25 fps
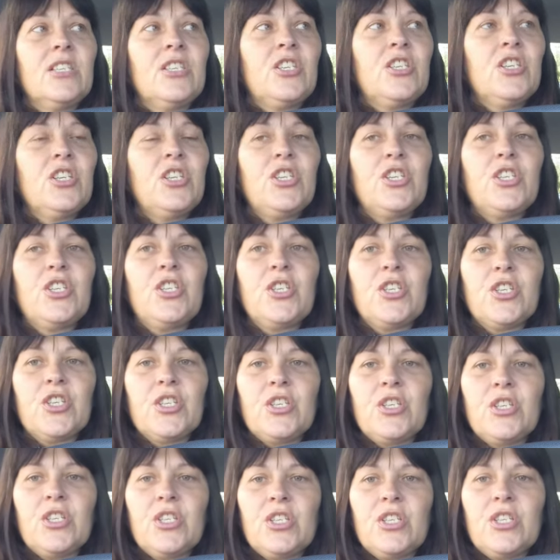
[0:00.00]
just
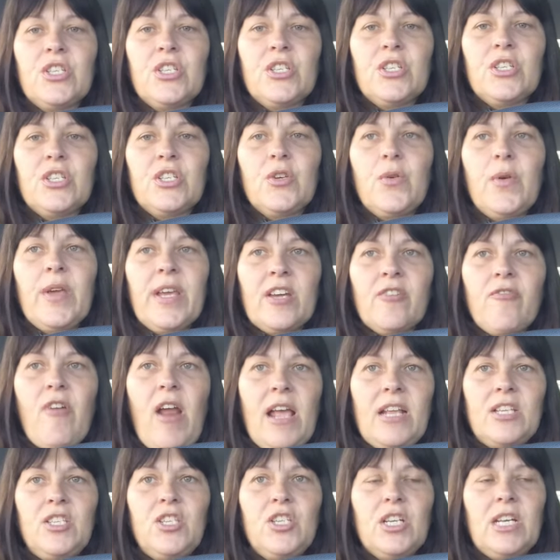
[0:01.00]
do it
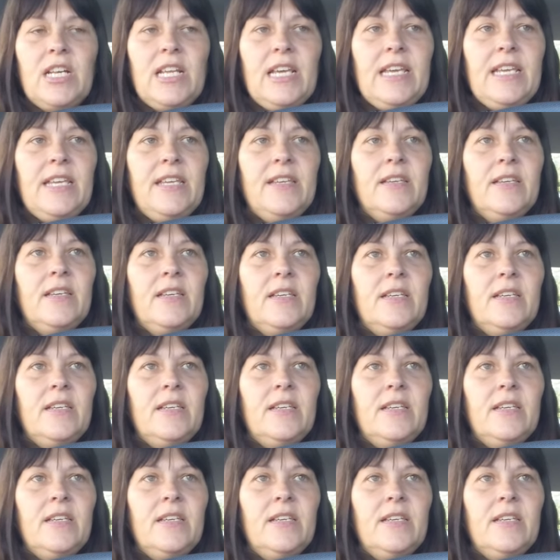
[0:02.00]
gradually.